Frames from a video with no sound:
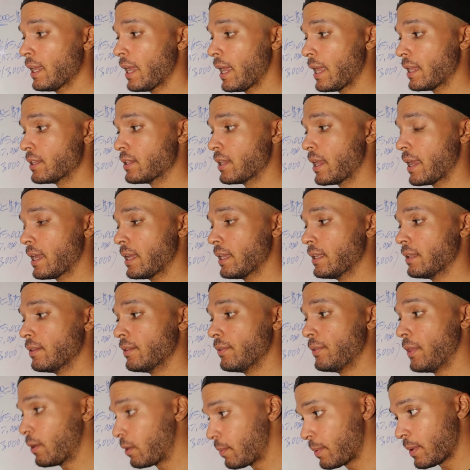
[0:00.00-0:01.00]
and
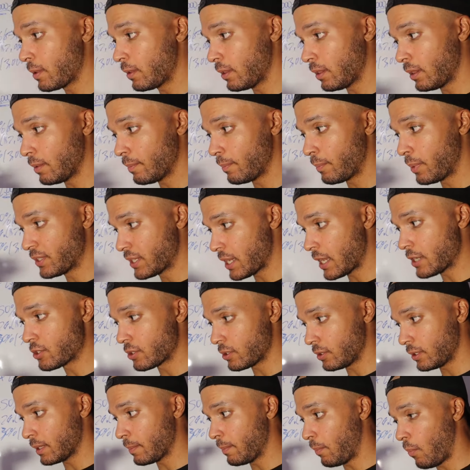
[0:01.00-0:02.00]
and there would be
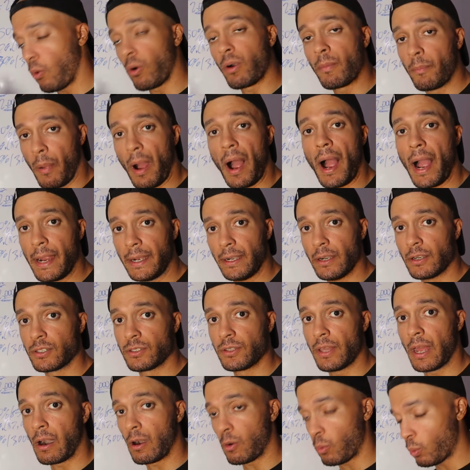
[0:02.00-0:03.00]
potentially more
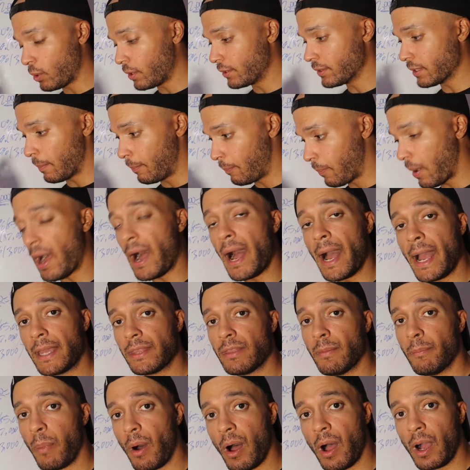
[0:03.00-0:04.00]
buyers that are willing to buy
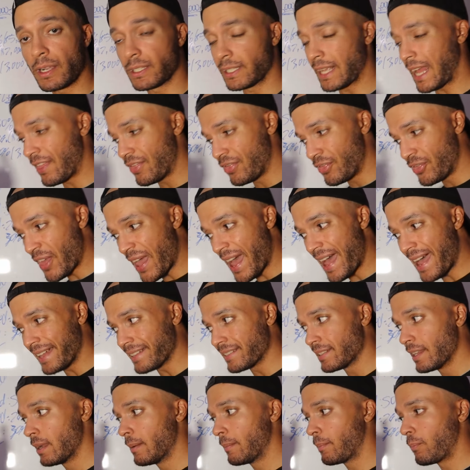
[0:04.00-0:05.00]
the box at
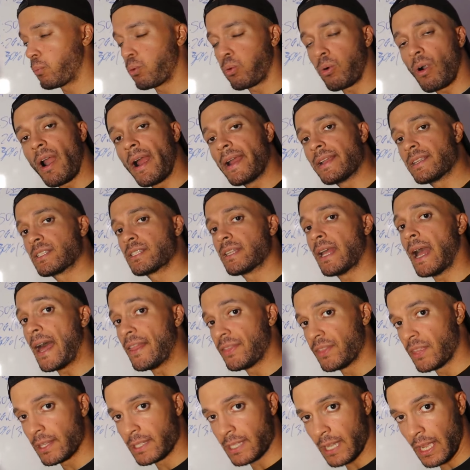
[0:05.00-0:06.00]
that price
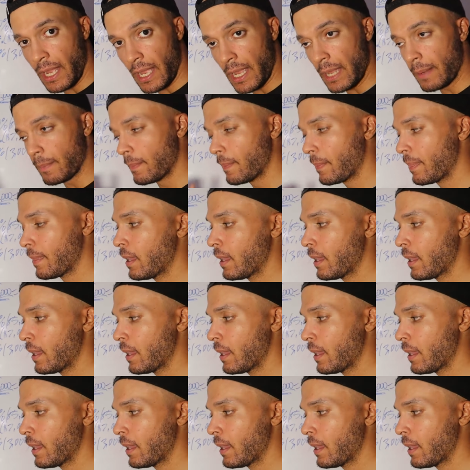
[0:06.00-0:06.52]
at the time.